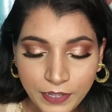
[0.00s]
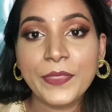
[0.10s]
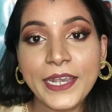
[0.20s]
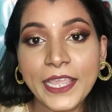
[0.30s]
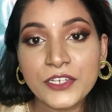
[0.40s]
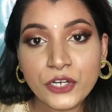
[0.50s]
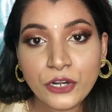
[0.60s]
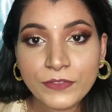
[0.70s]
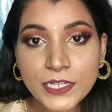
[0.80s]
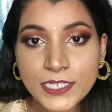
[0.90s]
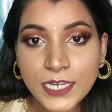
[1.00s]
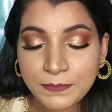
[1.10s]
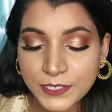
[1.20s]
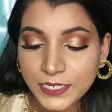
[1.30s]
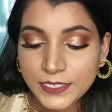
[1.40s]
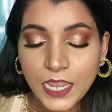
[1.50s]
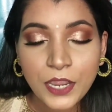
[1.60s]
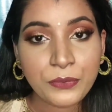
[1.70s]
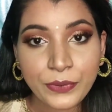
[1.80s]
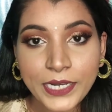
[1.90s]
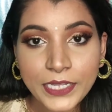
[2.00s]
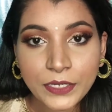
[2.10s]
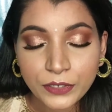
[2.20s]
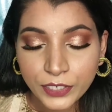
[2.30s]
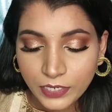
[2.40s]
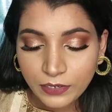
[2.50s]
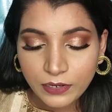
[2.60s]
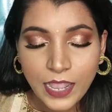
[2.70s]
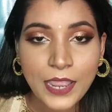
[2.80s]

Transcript: The texture of this lipsticks are really good uh,